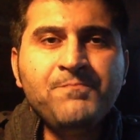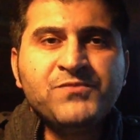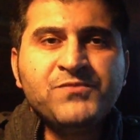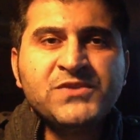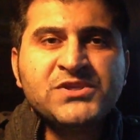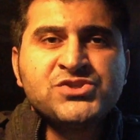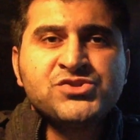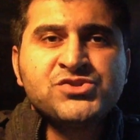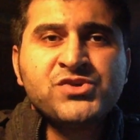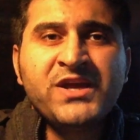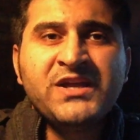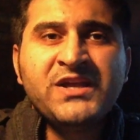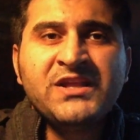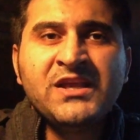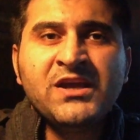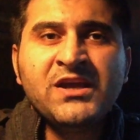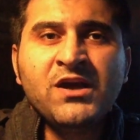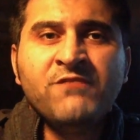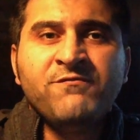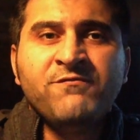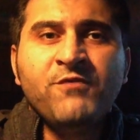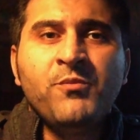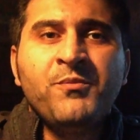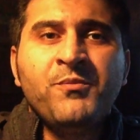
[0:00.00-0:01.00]
trading
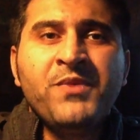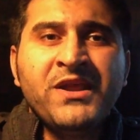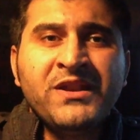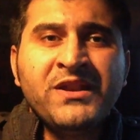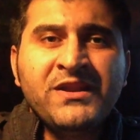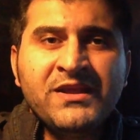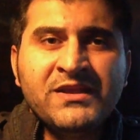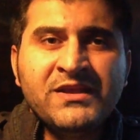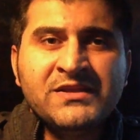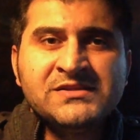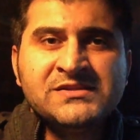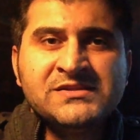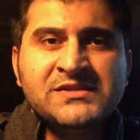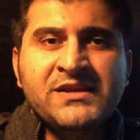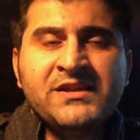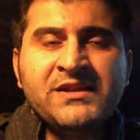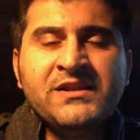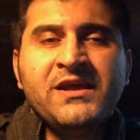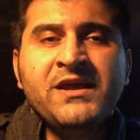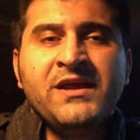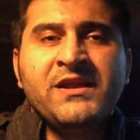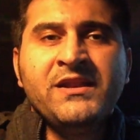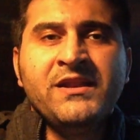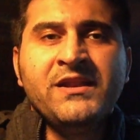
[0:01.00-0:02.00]
of opinions
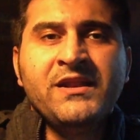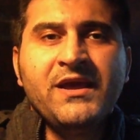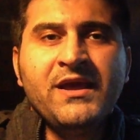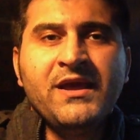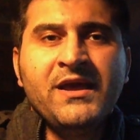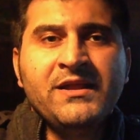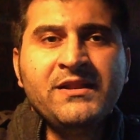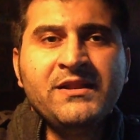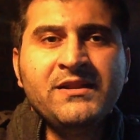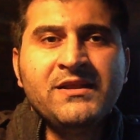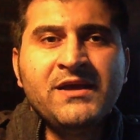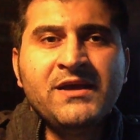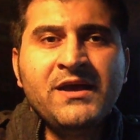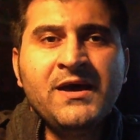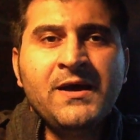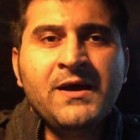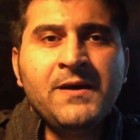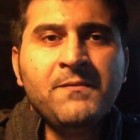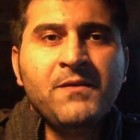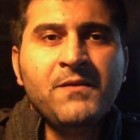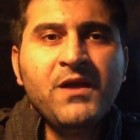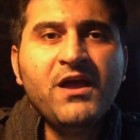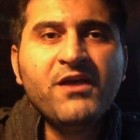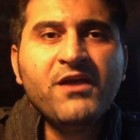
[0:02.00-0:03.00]
and
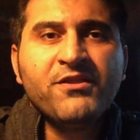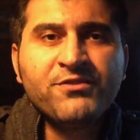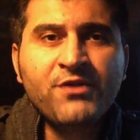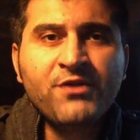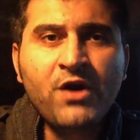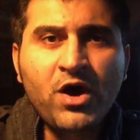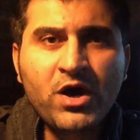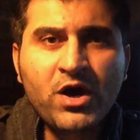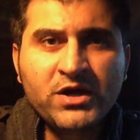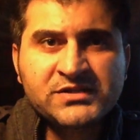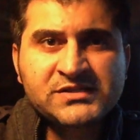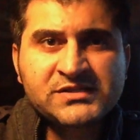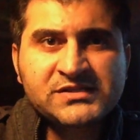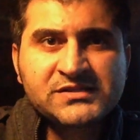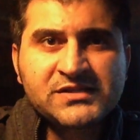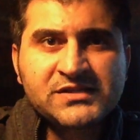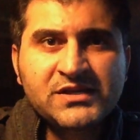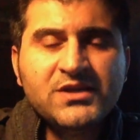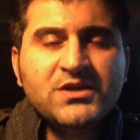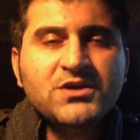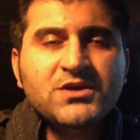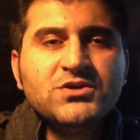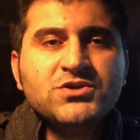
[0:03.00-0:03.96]
thoughts.